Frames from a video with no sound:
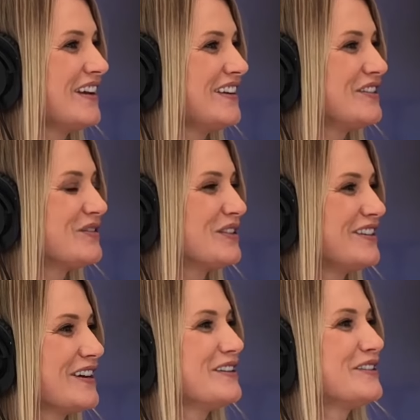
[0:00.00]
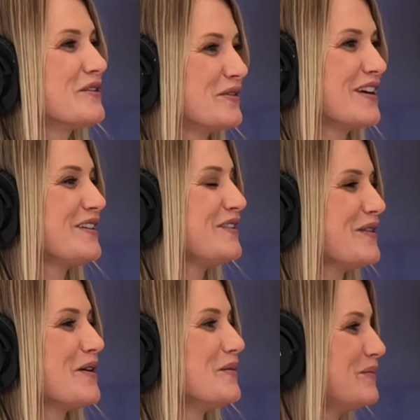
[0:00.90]
And it's really nice though. Like
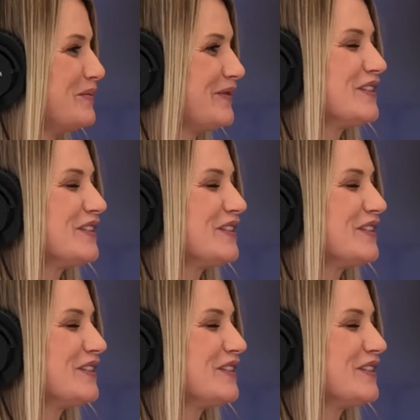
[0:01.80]
you help